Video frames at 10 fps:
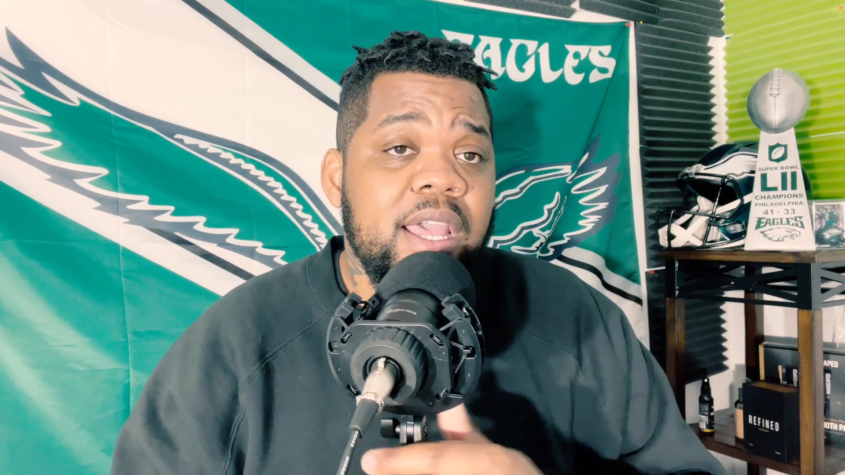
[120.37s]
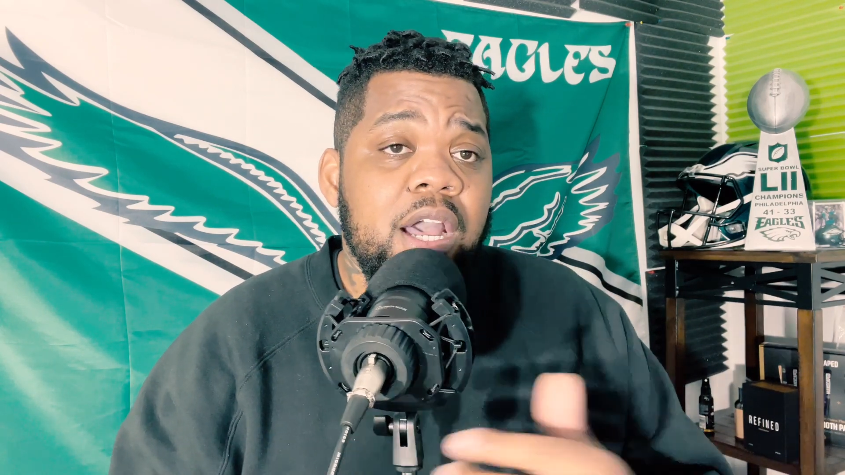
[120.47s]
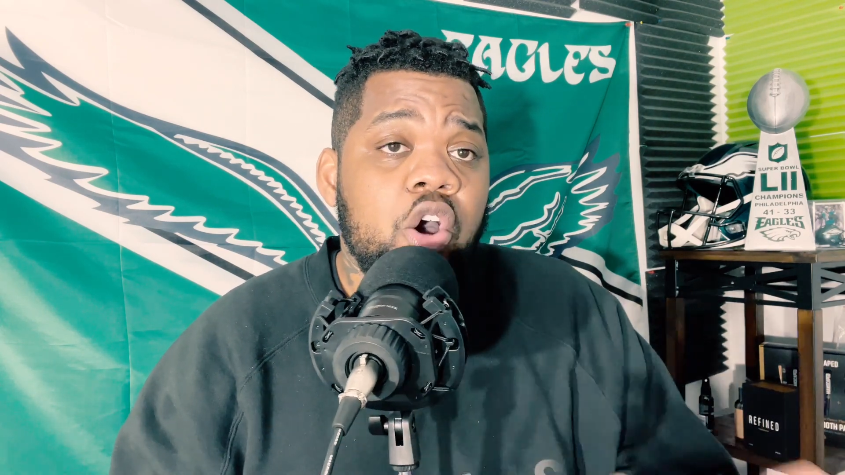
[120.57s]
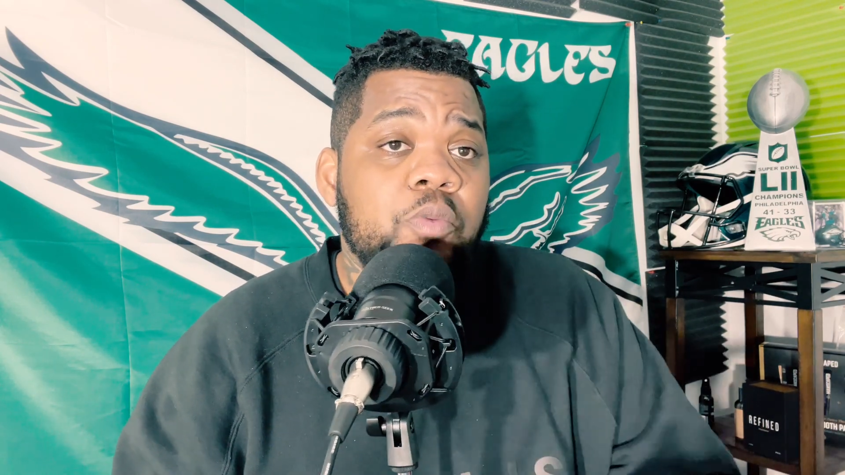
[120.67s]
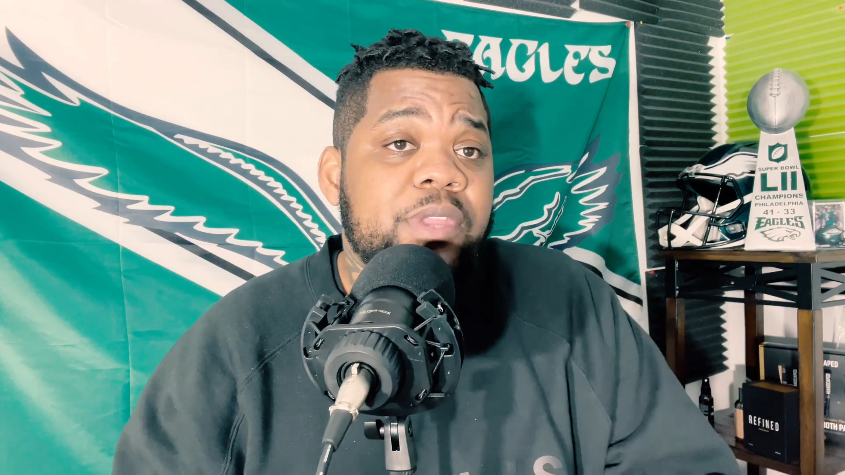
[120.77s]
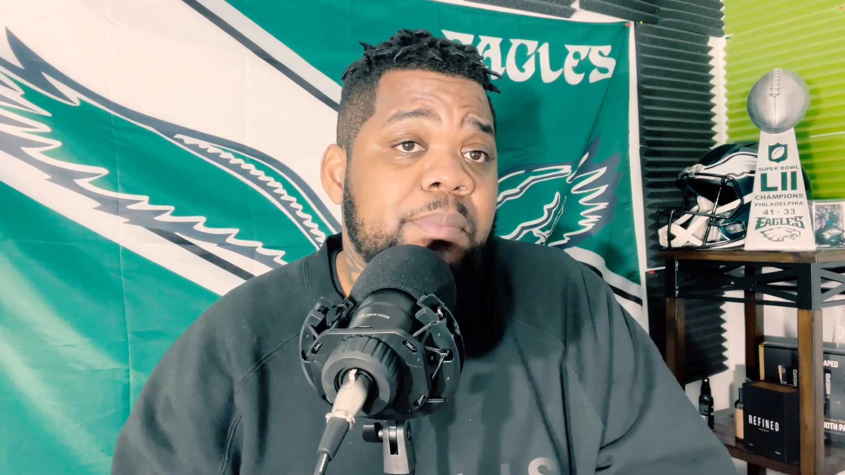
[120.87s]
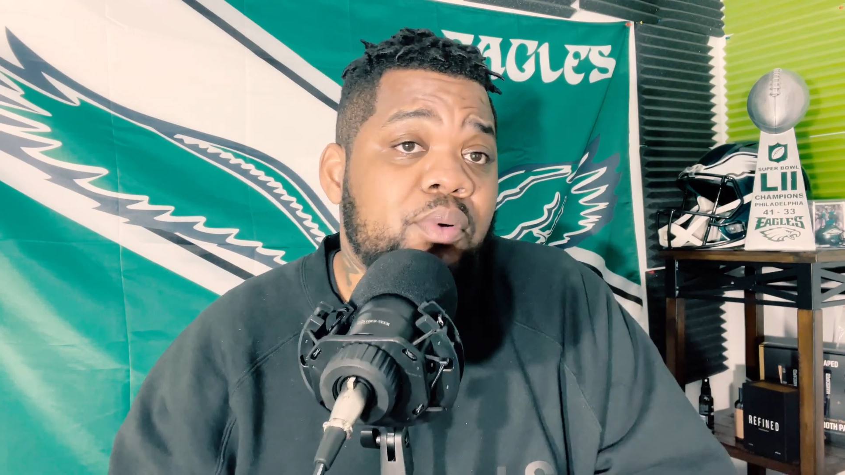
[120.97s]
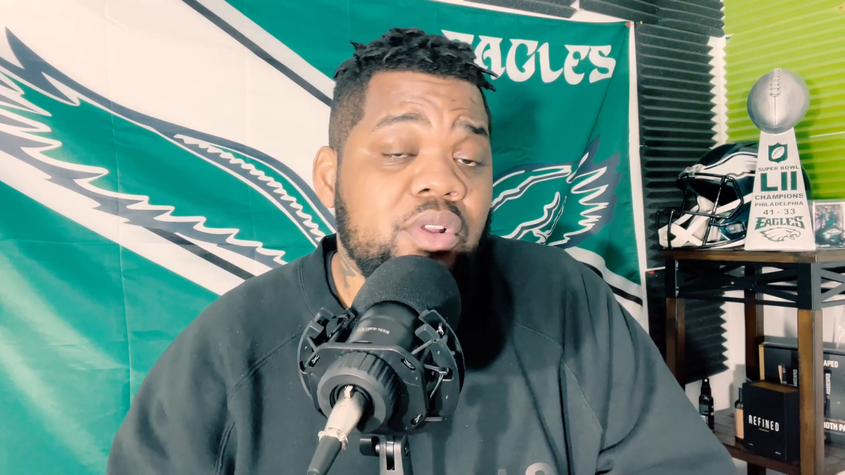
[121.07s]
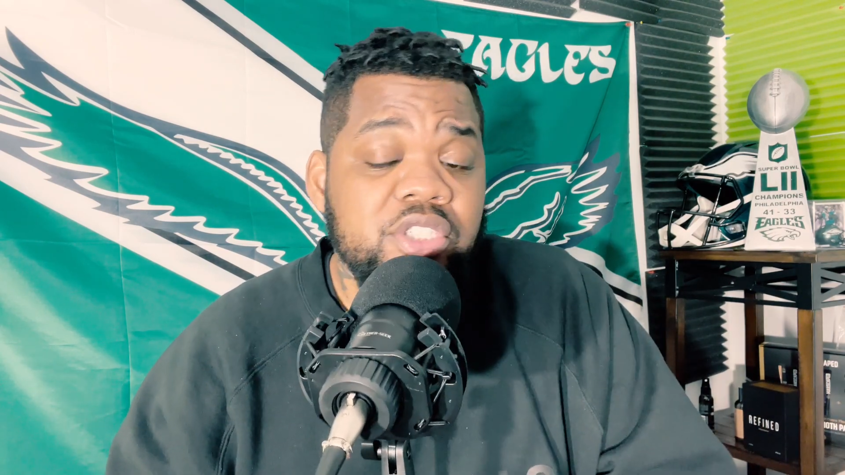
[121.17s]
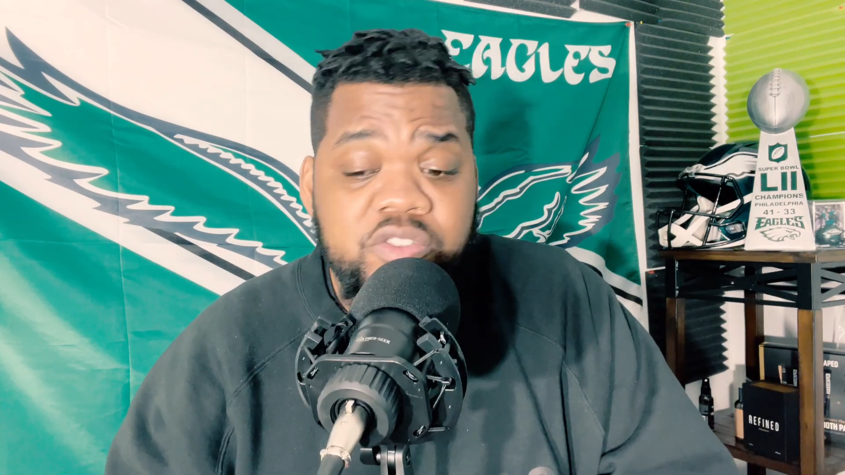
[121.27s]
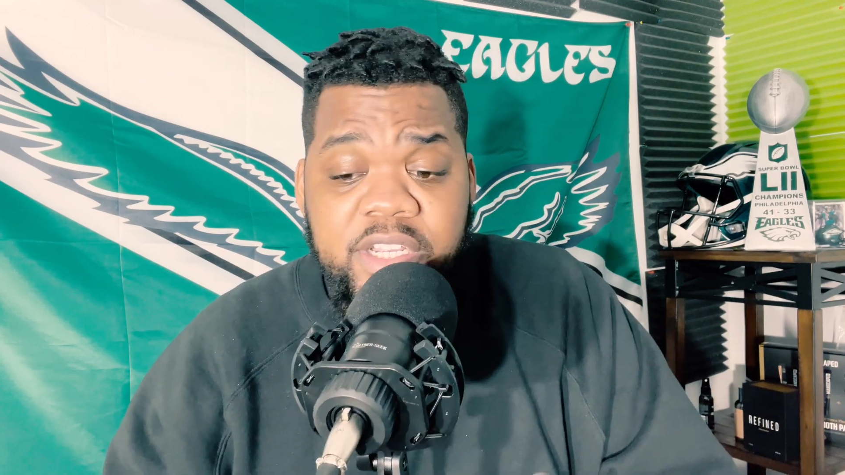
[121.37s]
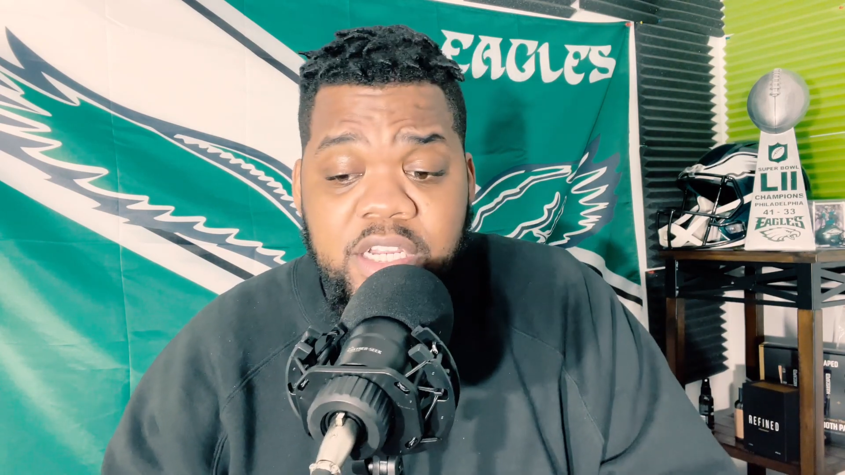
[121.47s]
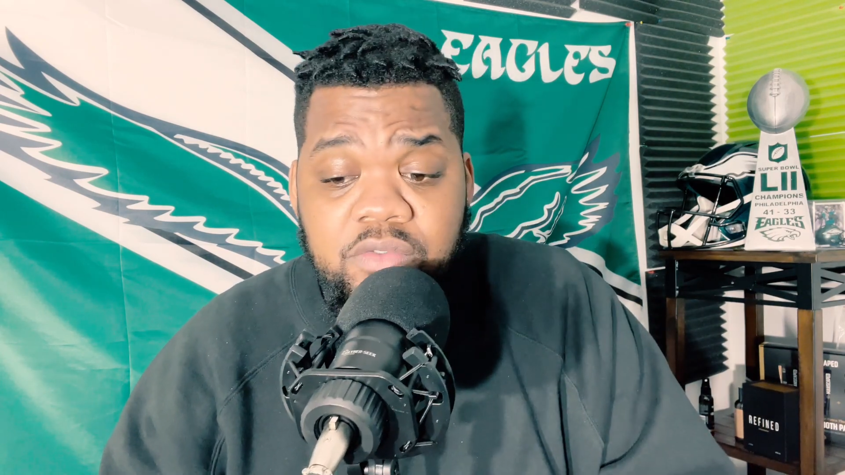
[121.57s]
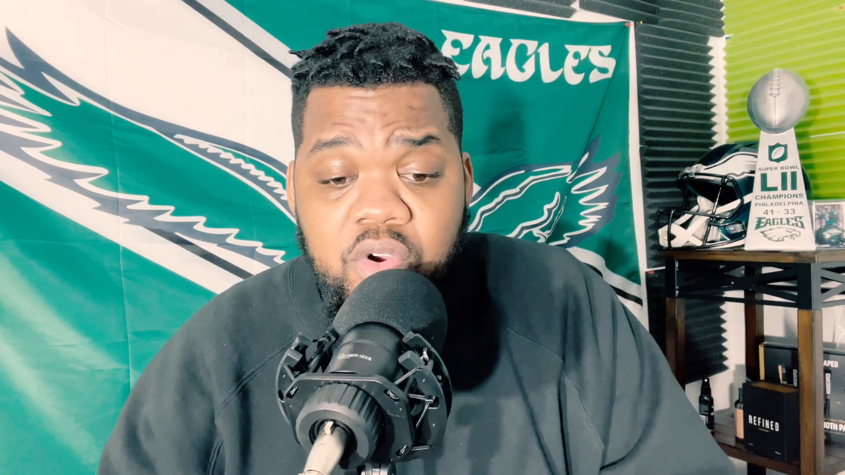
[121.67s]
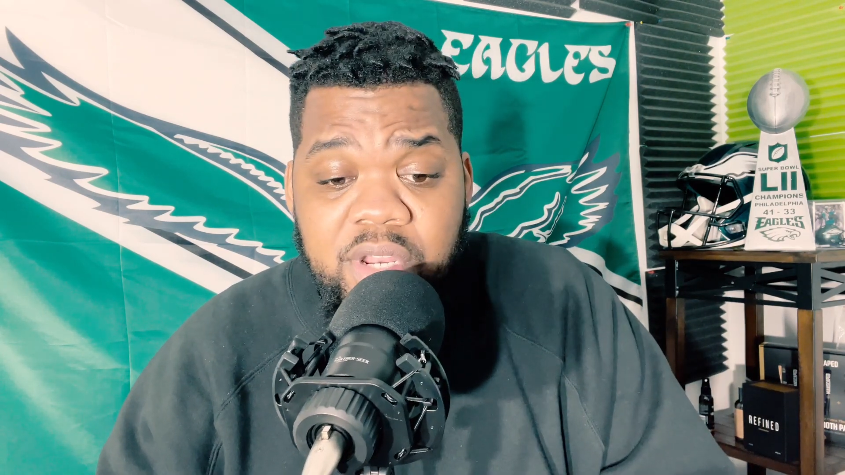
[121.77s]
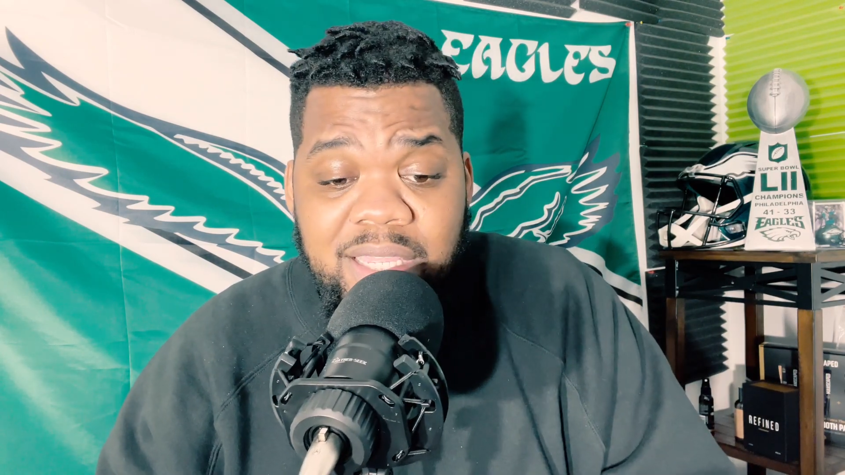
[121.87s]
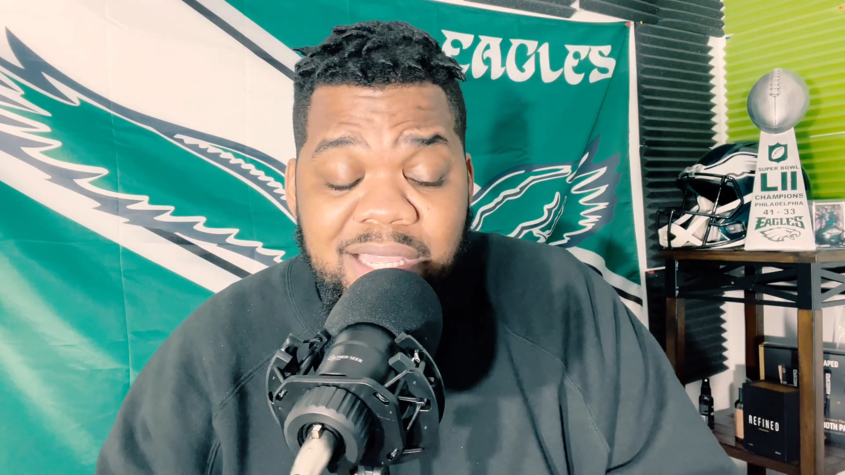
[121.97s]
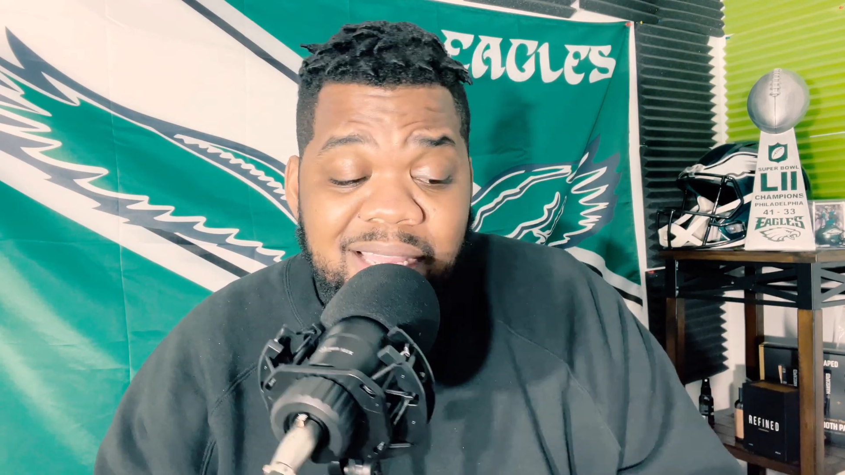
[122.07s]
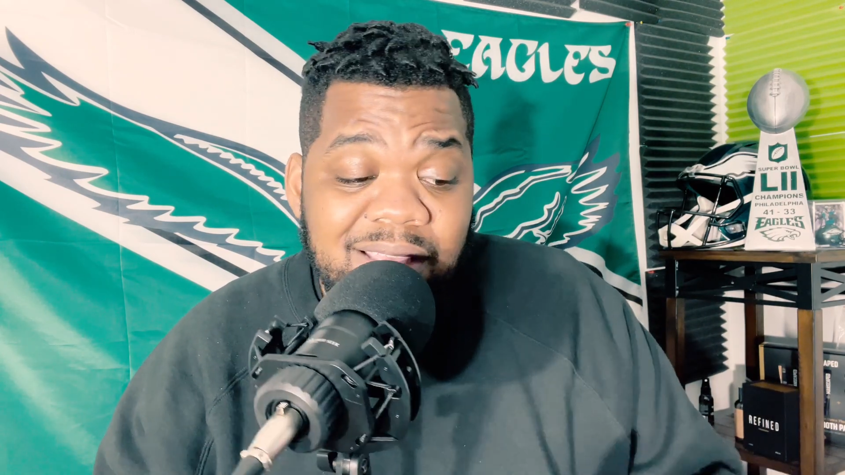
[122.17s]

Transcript: I hope they pull the trigger on it.